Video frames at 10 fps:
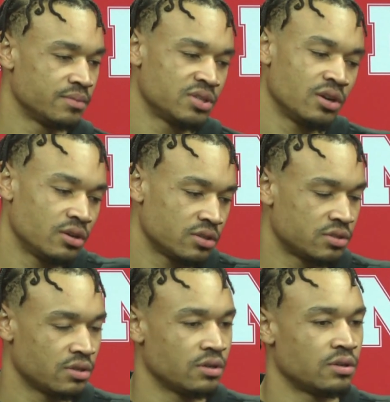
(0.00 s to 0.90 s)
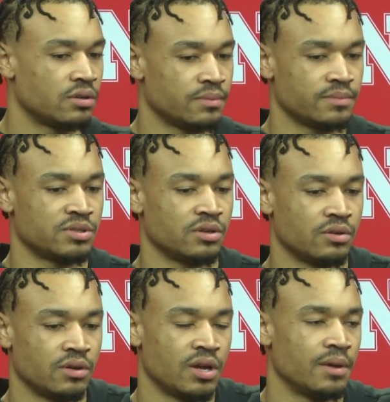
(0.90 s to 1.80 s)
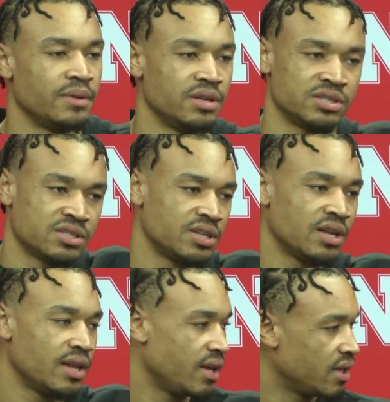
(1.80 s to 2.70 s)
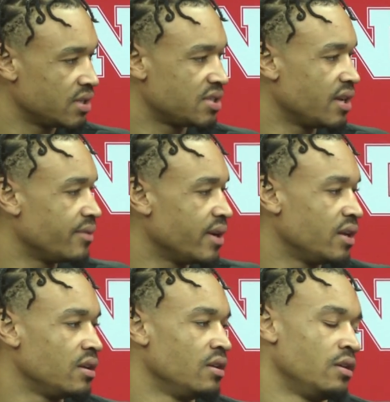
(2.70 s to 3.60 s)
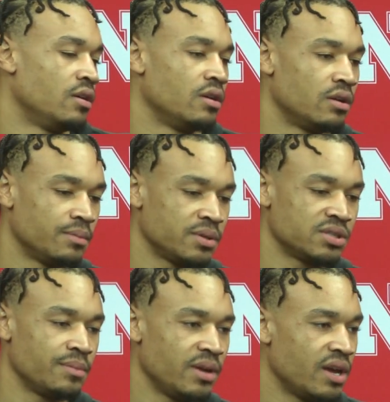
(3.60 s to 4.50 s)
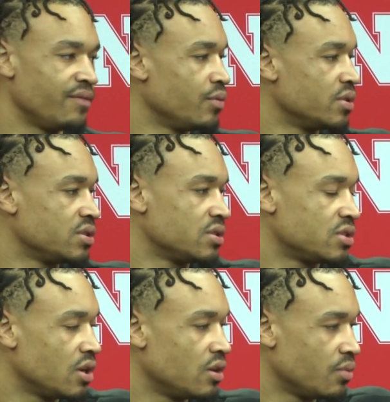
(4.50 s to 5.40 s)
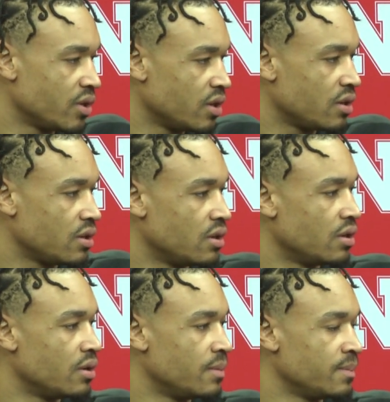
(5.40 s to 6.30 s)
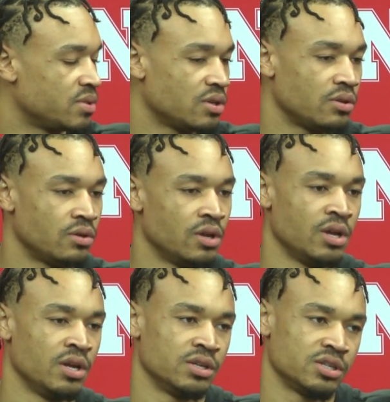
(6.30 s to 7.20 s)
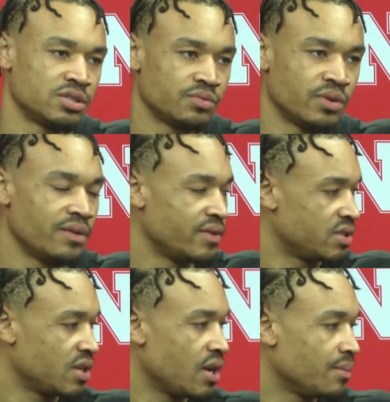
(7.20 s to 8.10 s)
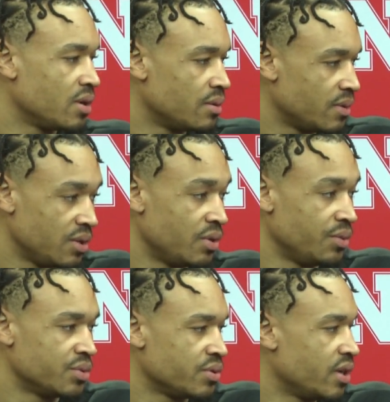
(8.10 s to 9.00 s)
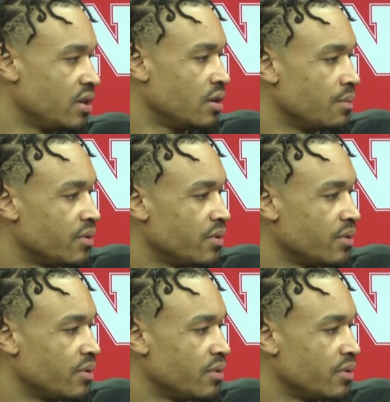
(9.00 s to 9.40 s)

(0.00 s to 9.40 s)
talks. So I mean, just telling Ed to stay ready, because I mean, everyone saw the work. So just whenever his time come, he was ready to